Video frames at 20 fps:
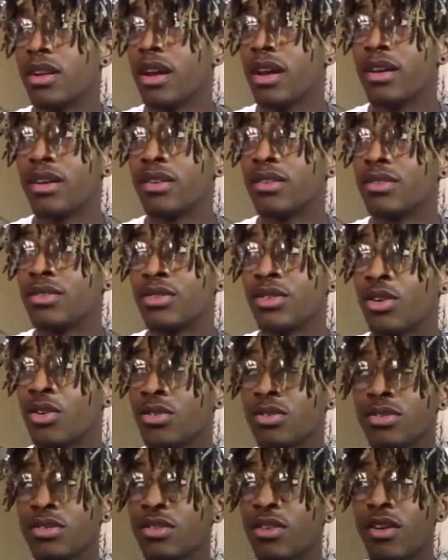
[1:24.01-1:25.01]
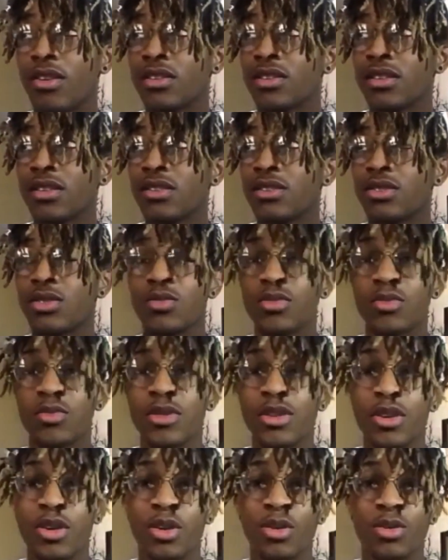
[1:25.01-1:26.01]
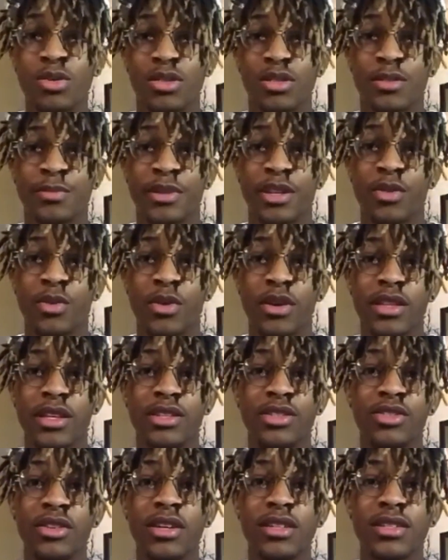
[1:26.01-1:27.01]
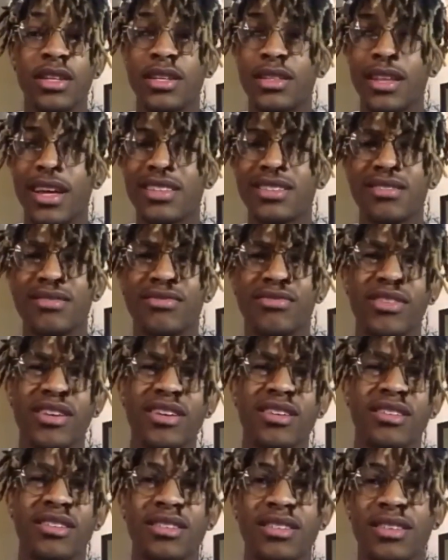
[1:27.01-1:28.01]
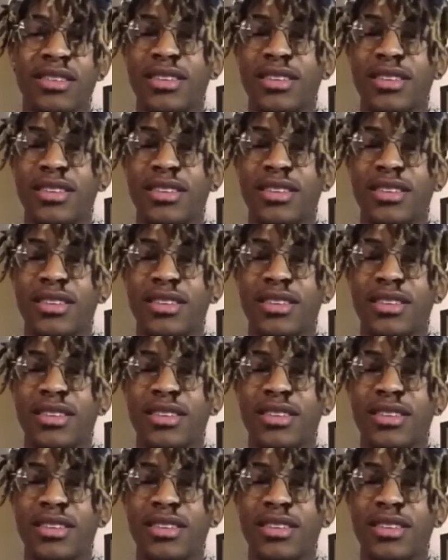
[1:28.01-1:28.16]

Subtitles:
And girls are constantly assumed to be hoes just by the way they dress, and that's unfair.